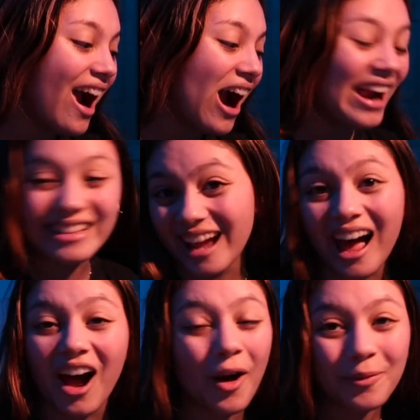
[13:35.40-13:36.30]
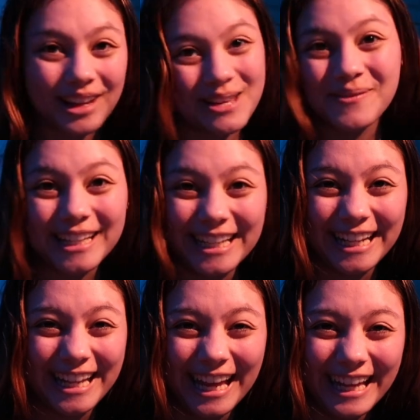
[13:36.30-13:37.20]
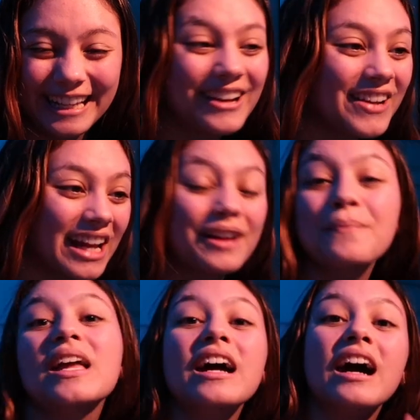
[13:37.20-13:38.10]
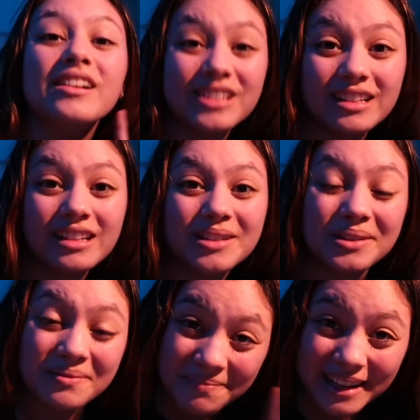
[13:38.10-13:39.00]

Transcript: And yeah, hopefully I can make it again. Okay, I'll see you in the next one.